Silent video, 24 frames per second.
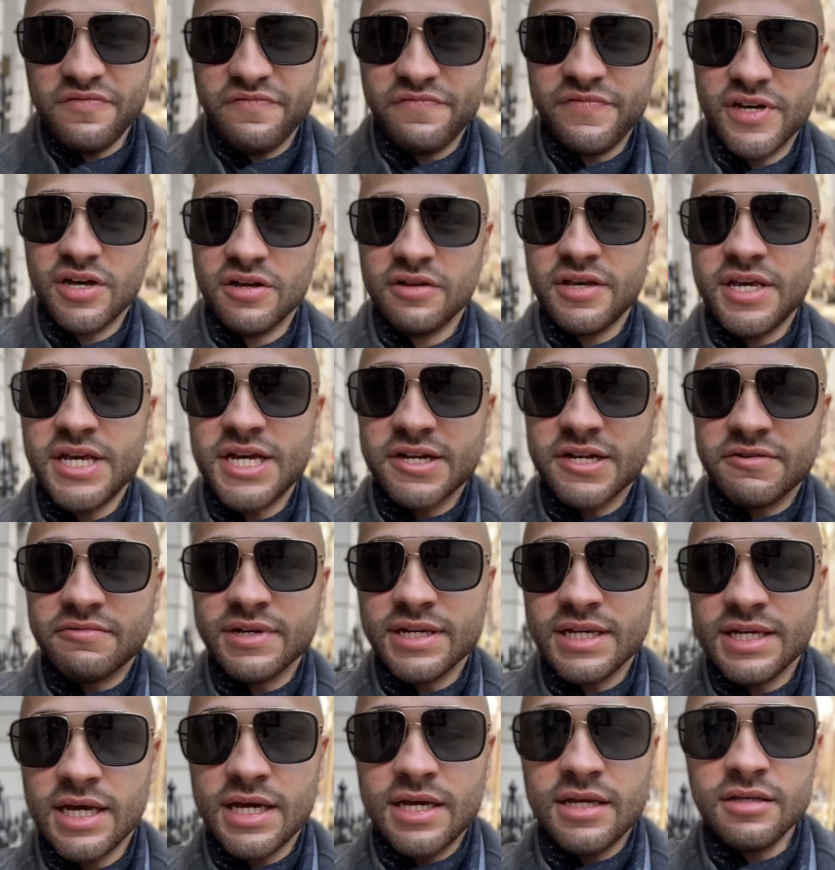Vel here
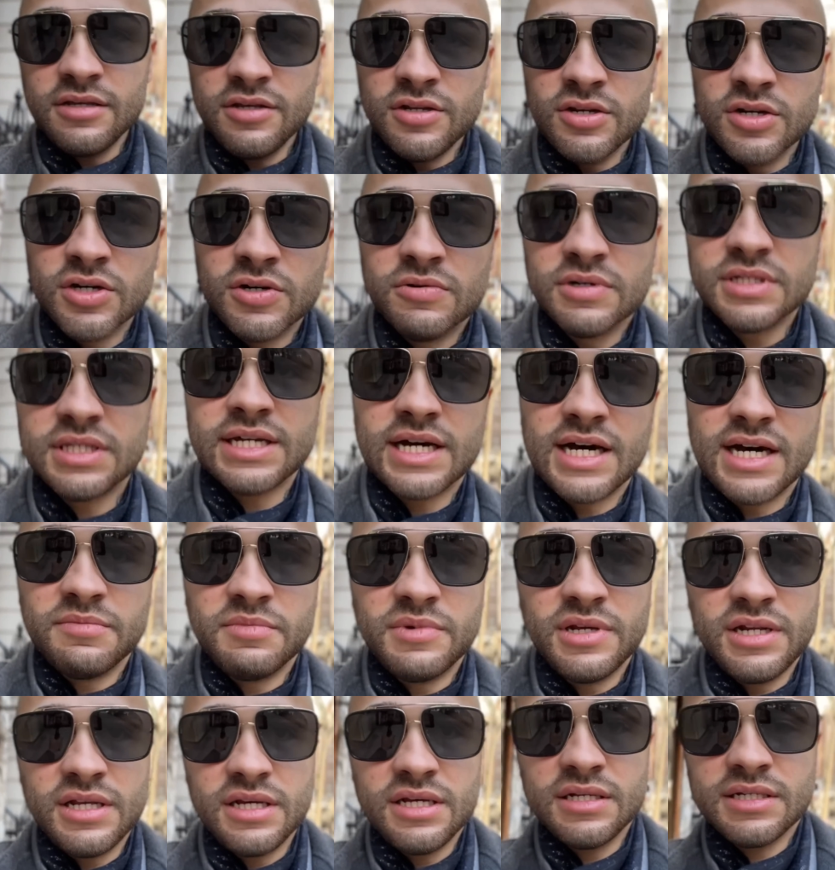again. You know what time
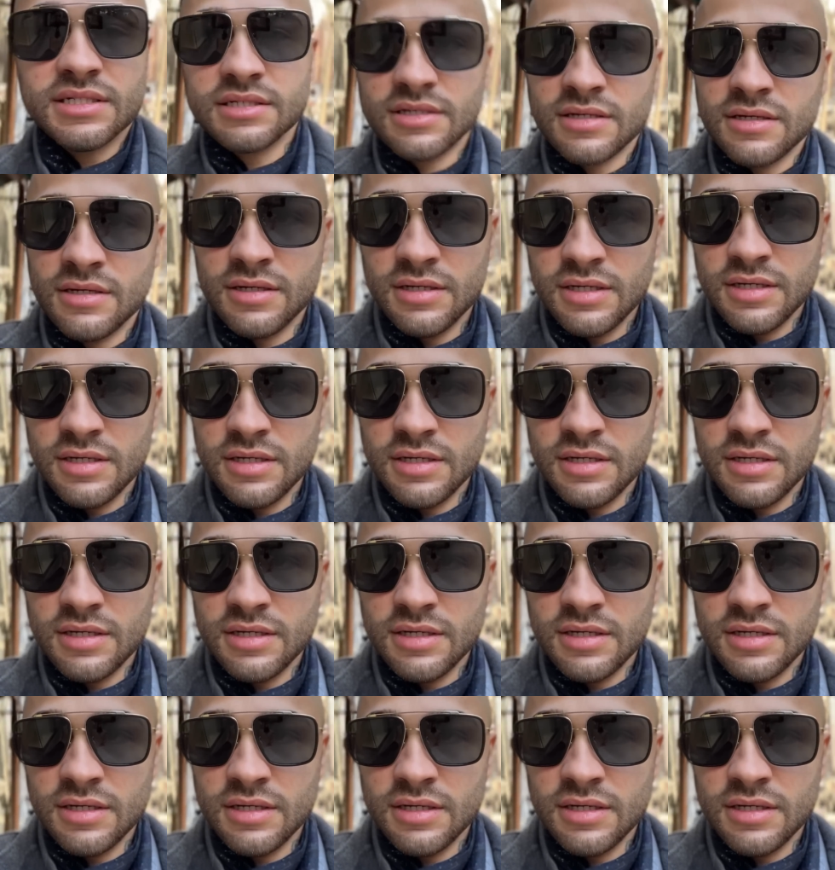it is.